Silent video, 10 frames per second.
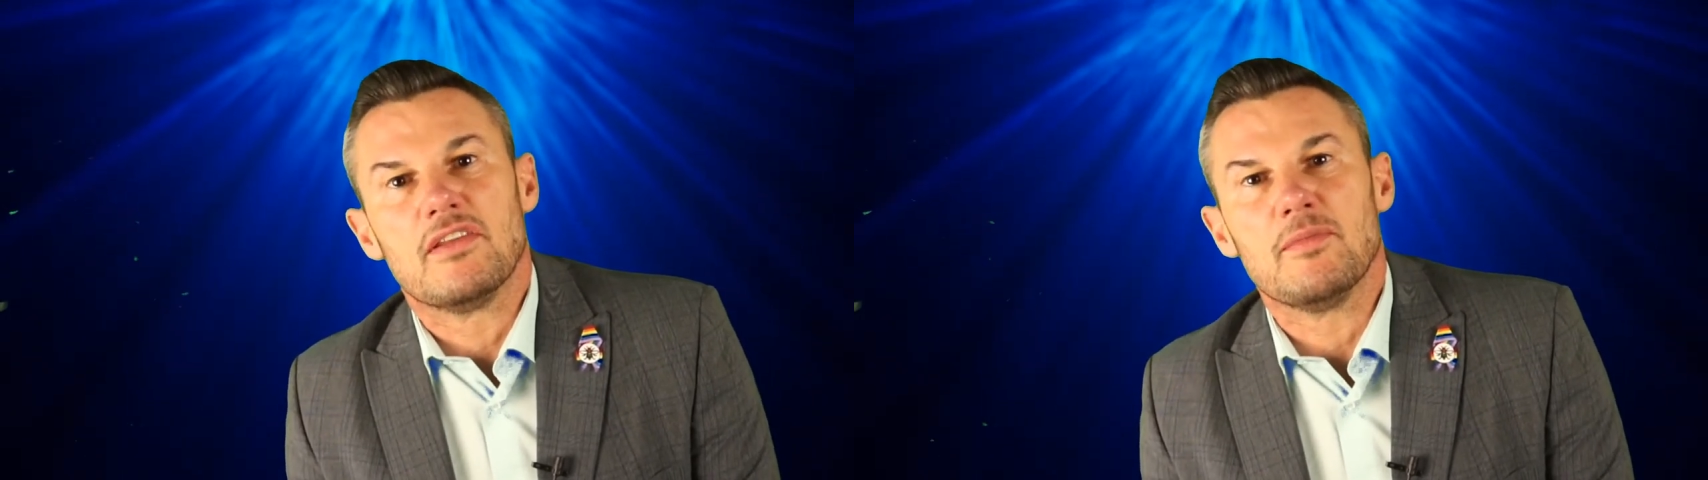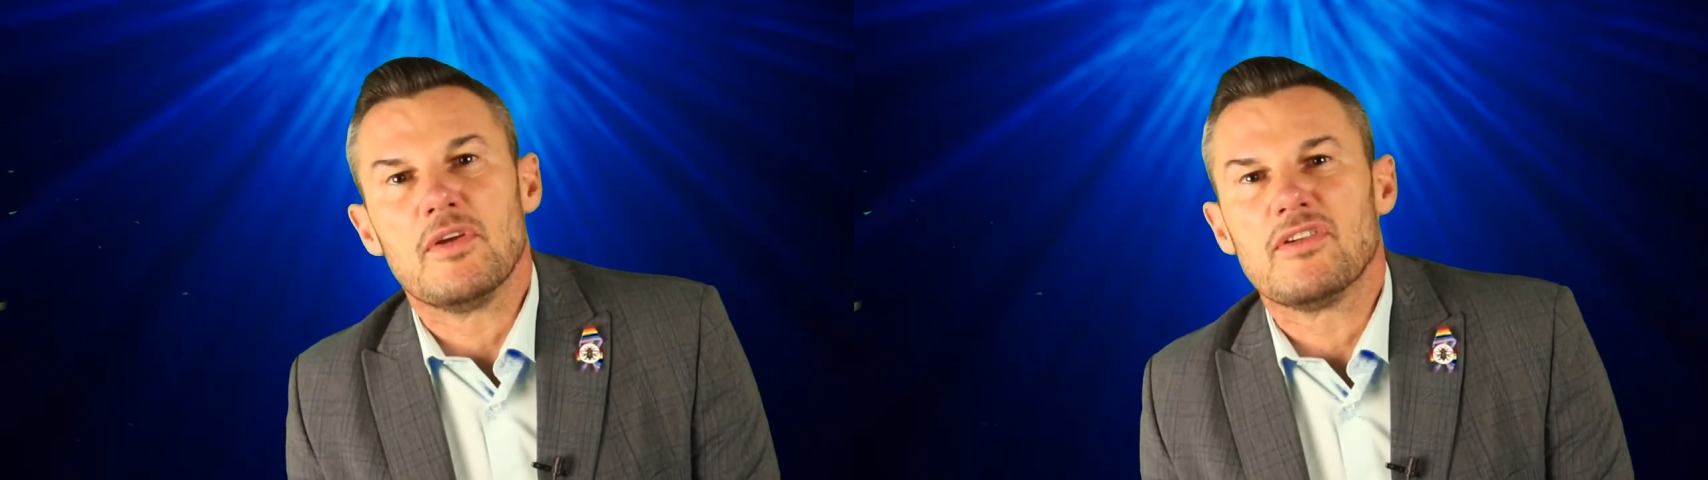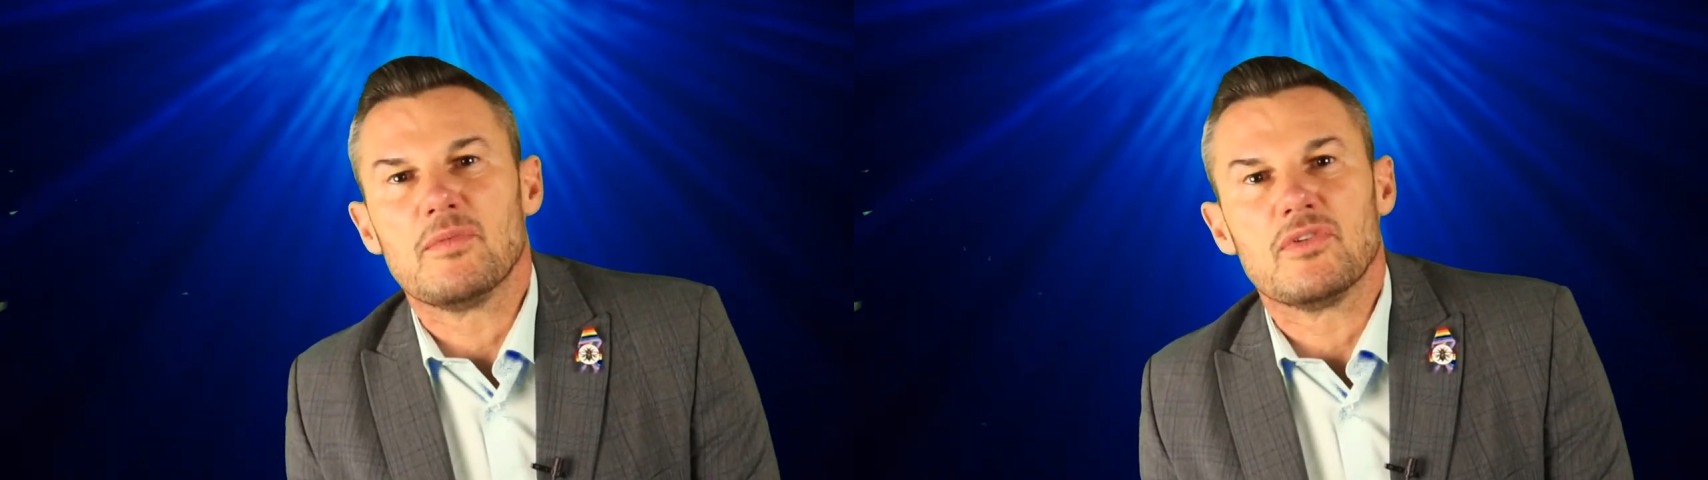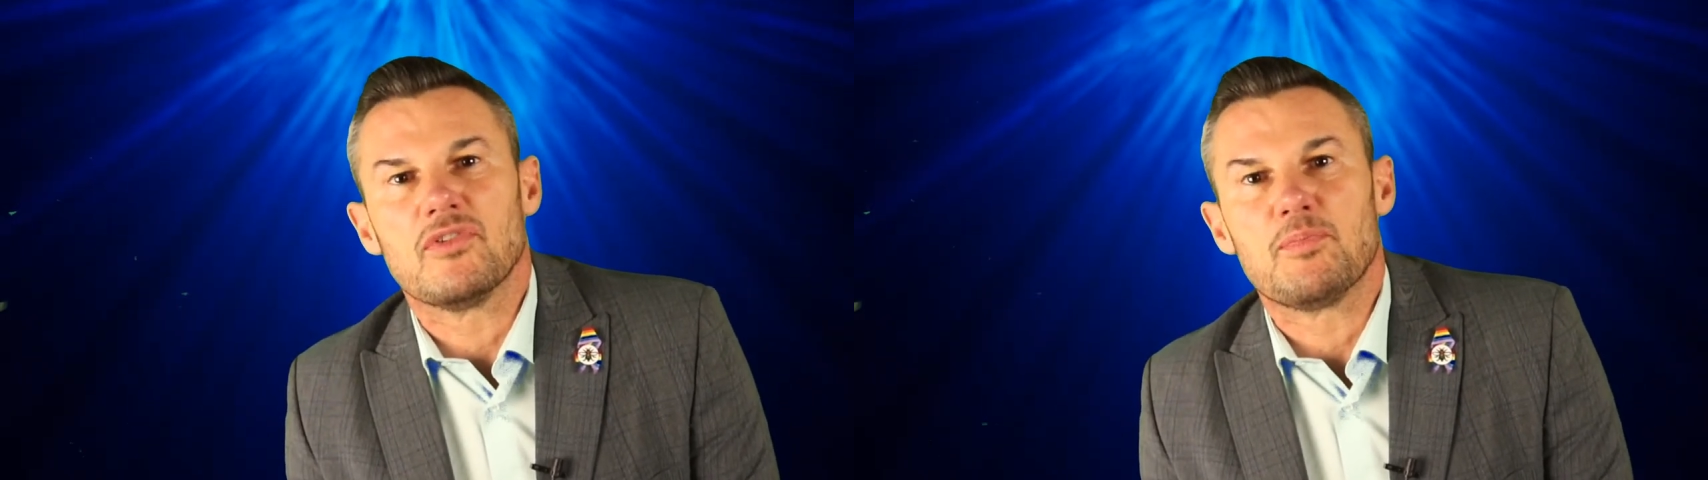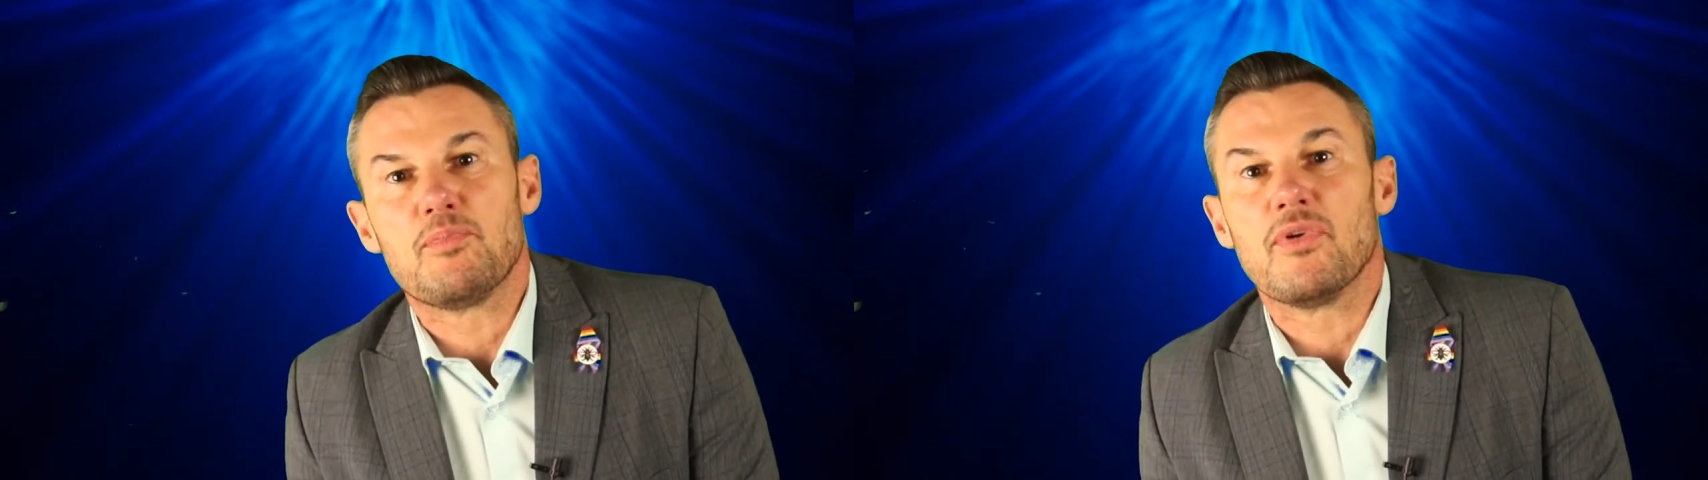the music was
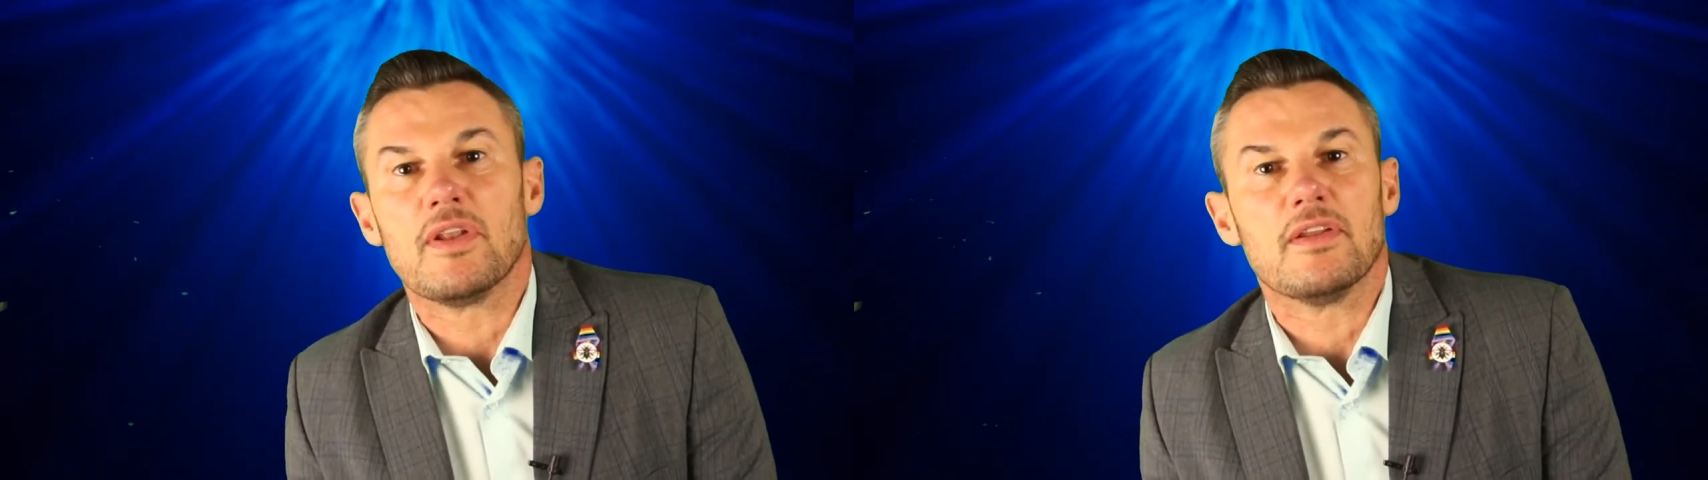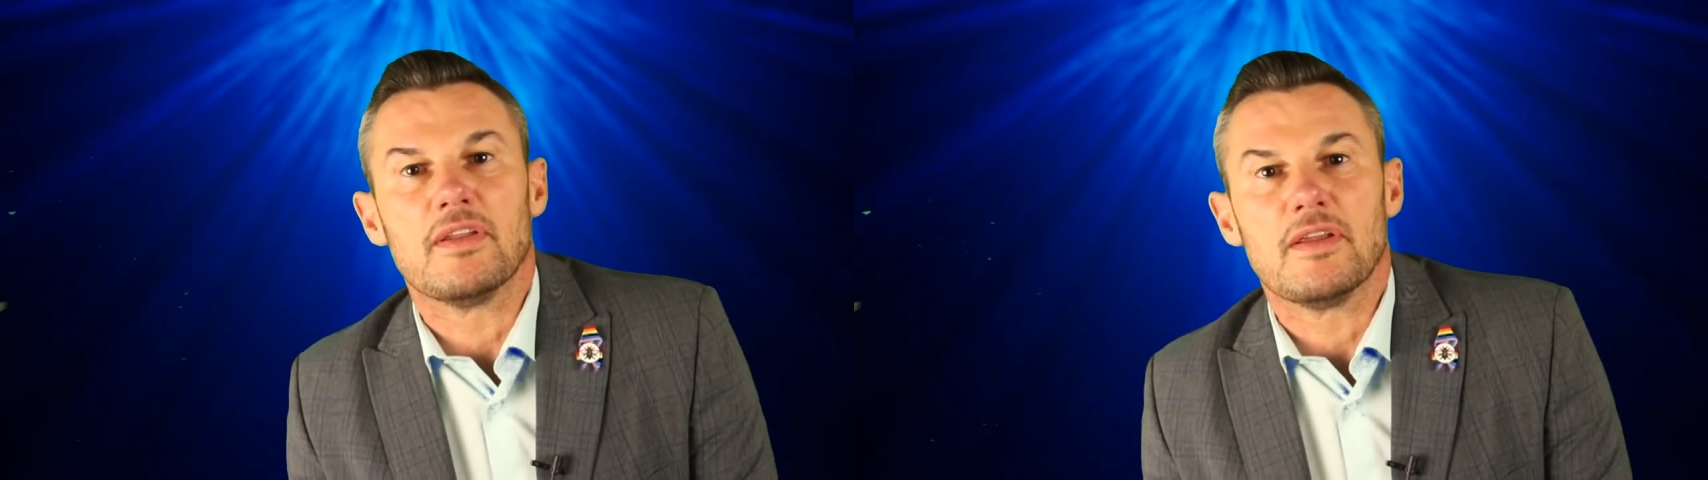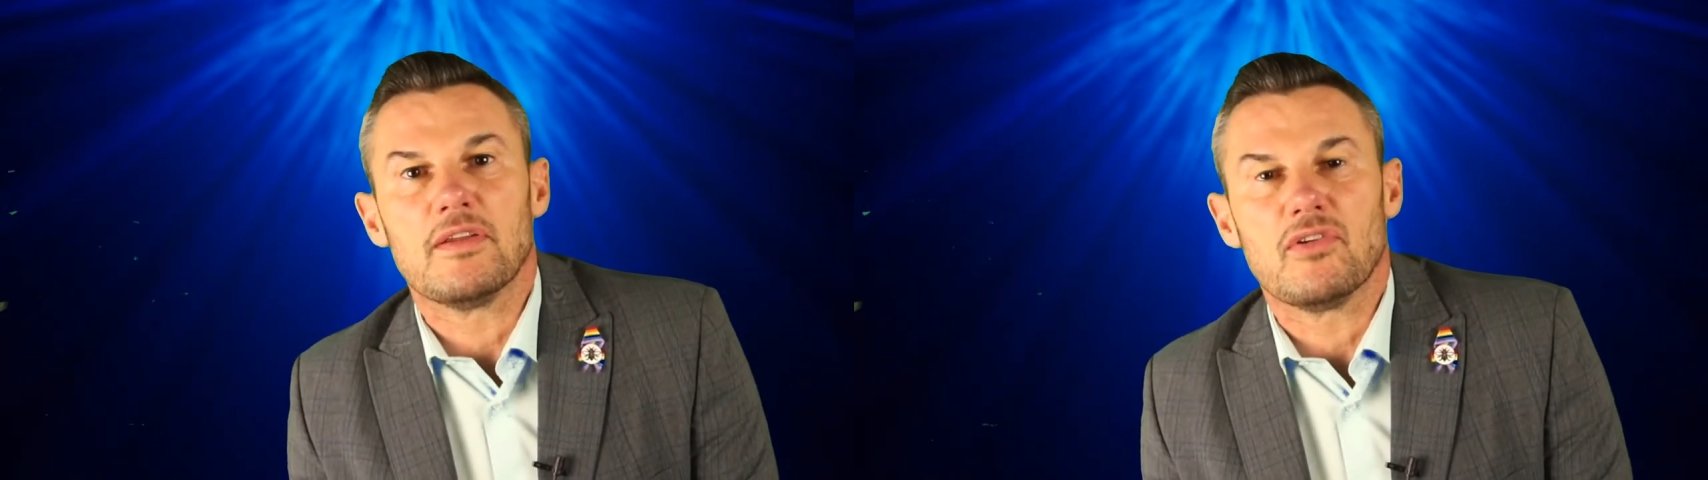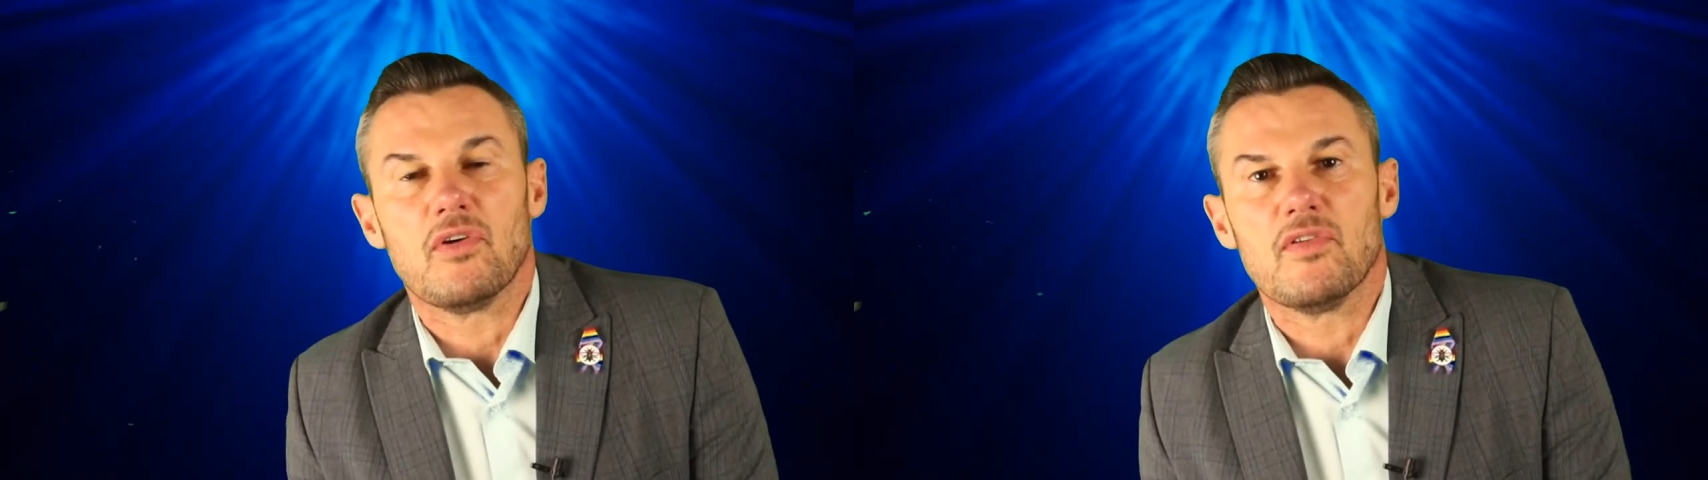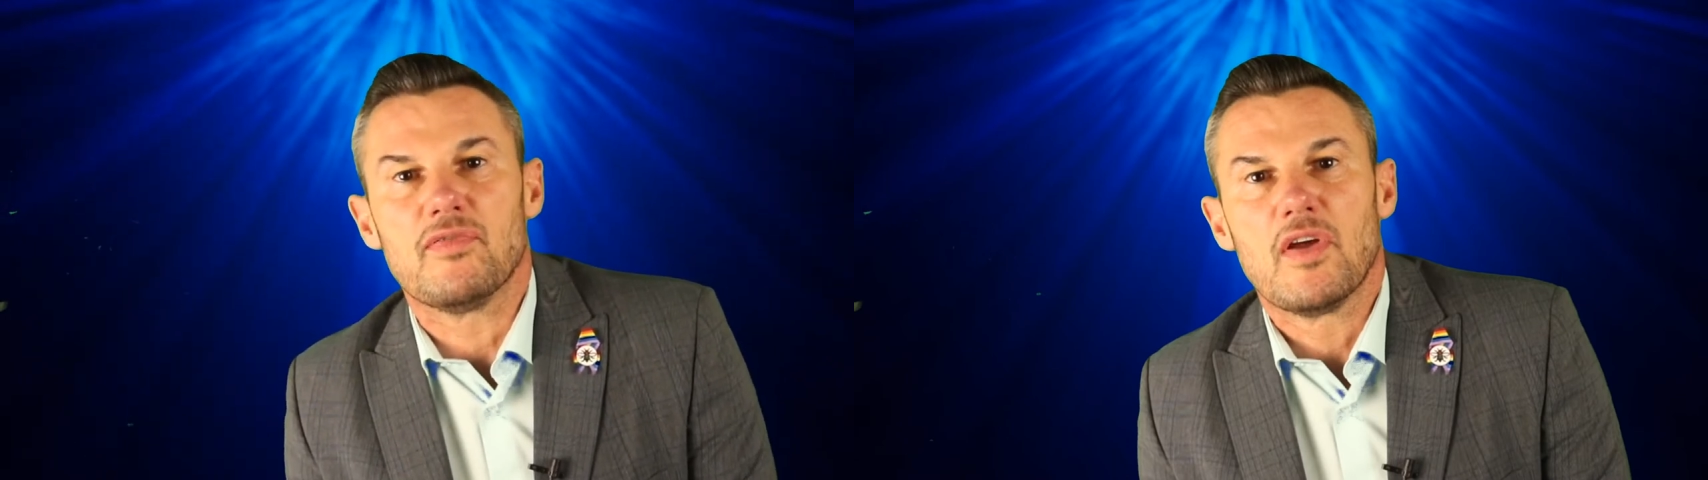just brilliantly
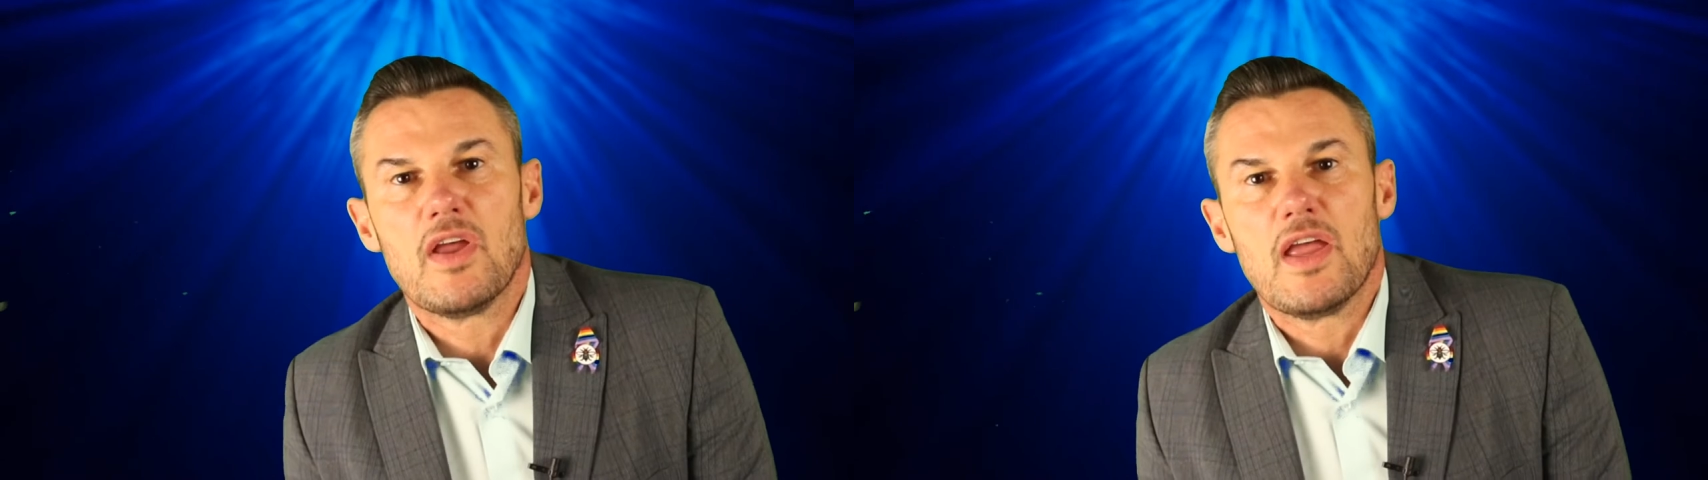sort of,